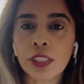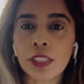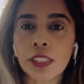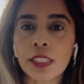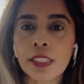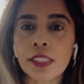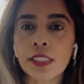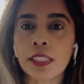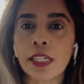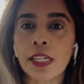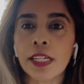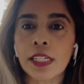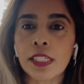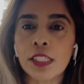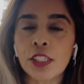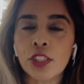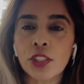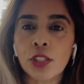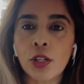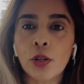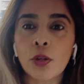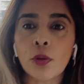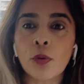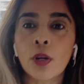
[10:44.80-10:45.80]
this. And
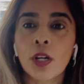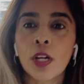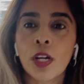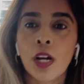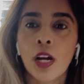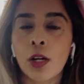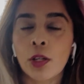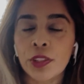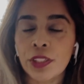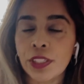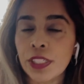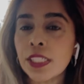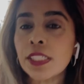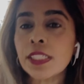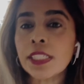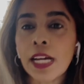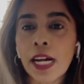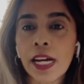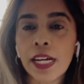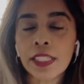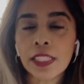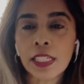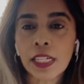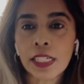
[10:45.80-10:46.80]
so these
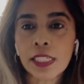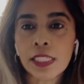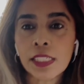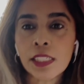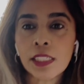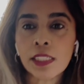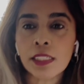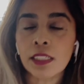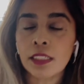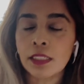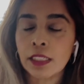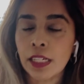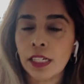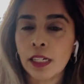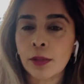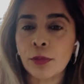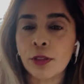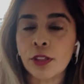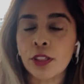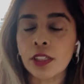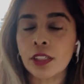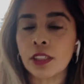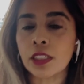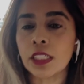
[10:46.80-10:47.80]
guidelines that I'm
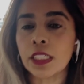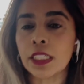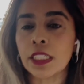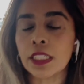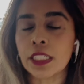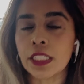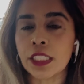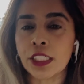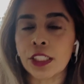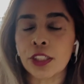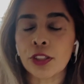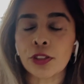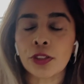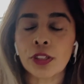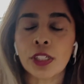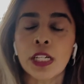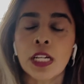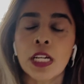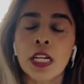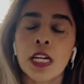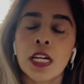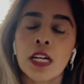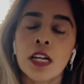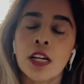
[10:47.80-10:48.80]
going to link here
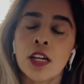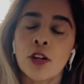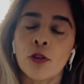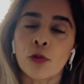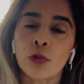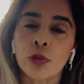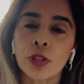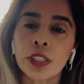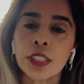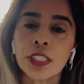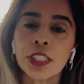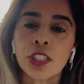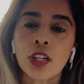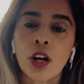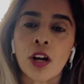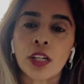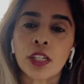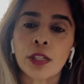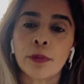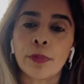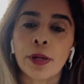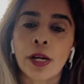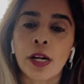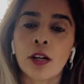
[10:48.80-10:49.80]
really talk
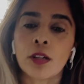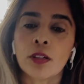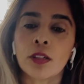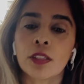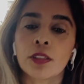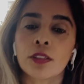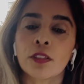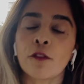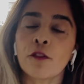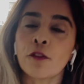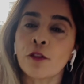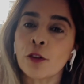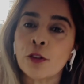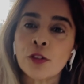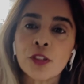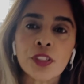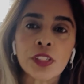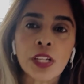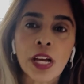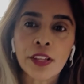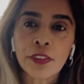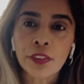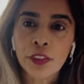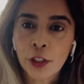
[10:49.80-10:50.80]
about the first
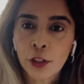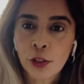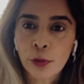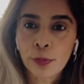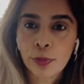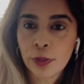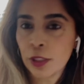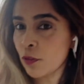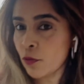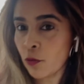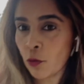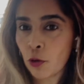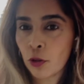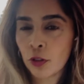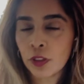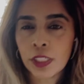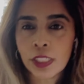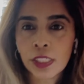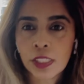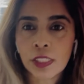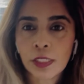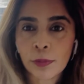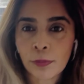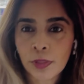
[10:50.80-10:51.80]
line therapy for
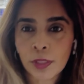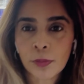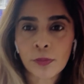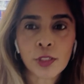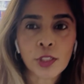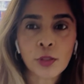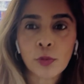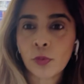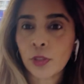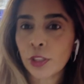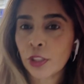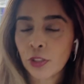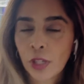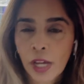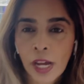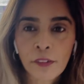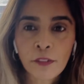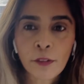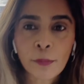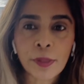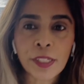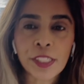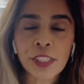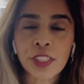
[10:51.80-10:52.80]
these symptoms. So when you have
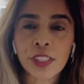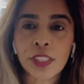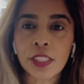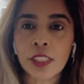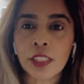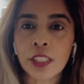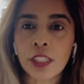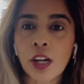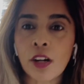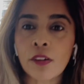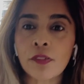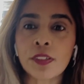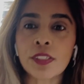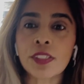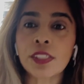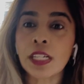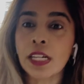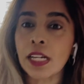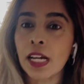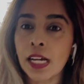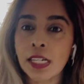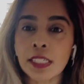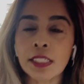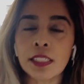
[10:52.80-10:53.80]
a patient in the office
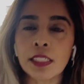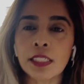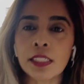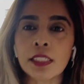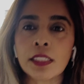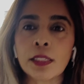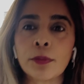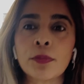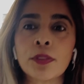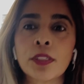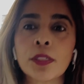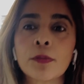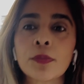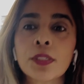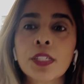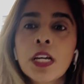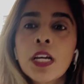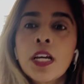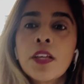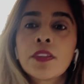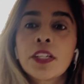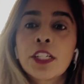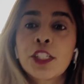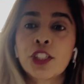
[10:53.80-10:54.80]
that has these symptoms,
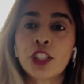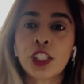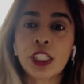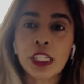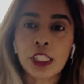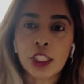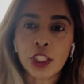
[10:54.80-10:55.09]
they should get